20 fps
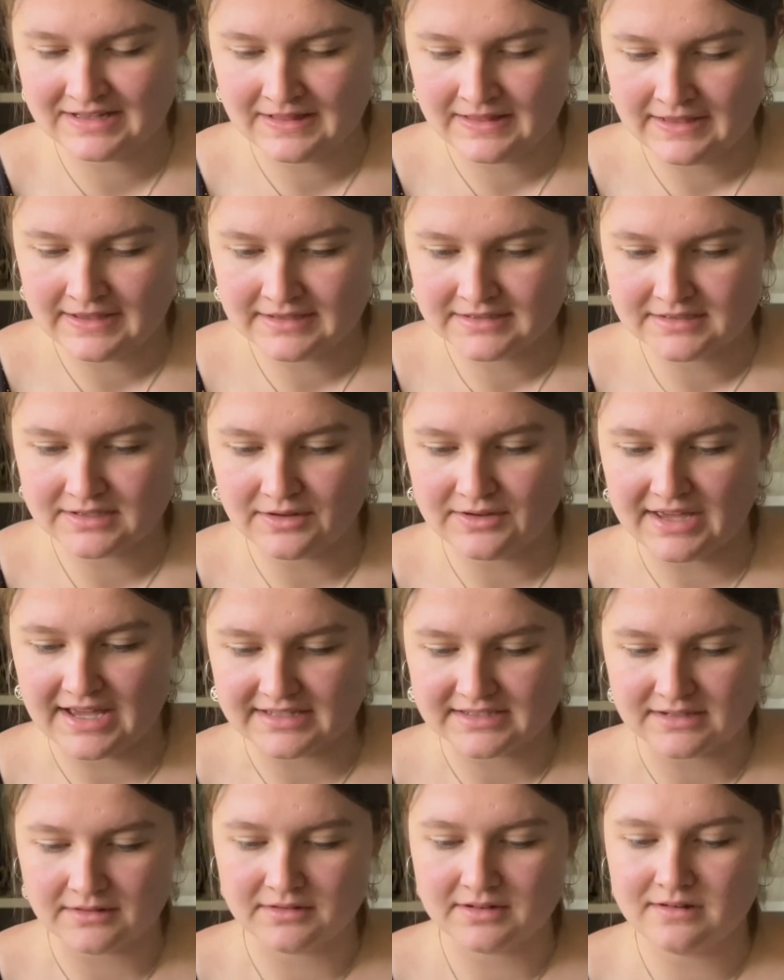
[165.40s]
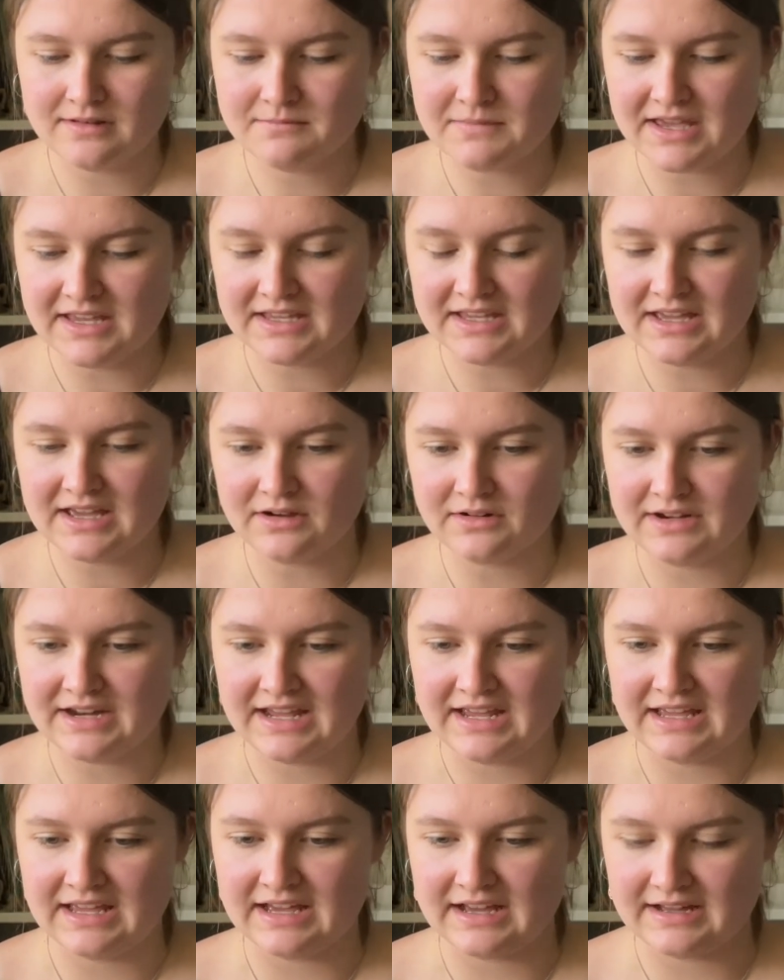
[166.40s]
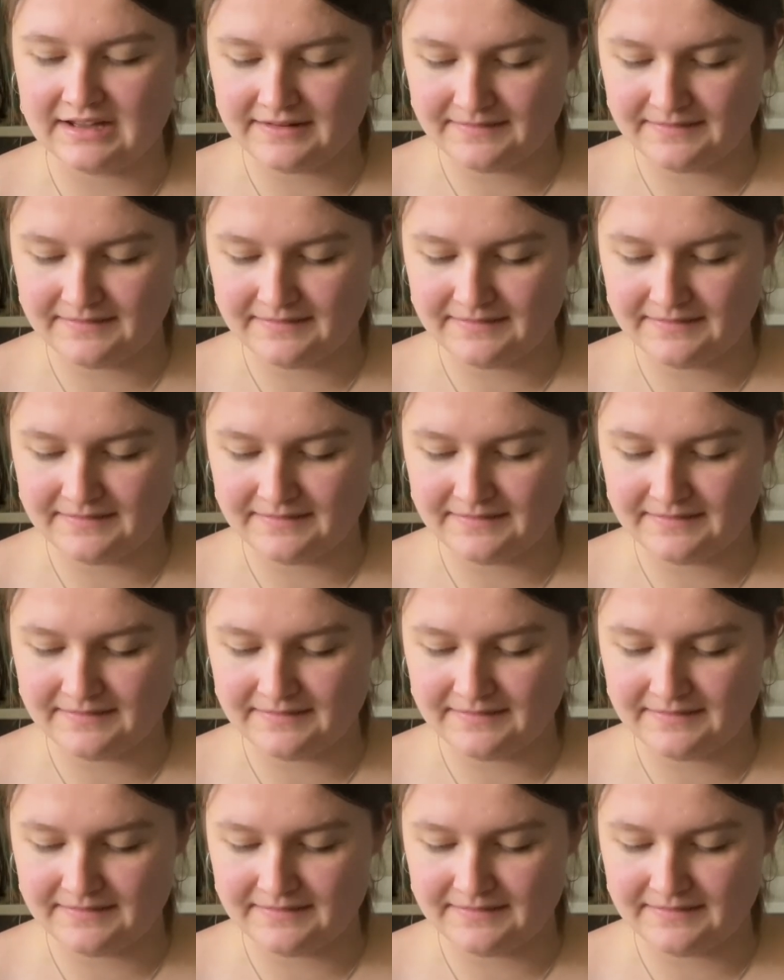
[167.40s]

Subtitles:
So yes, I'm going to be making it on here,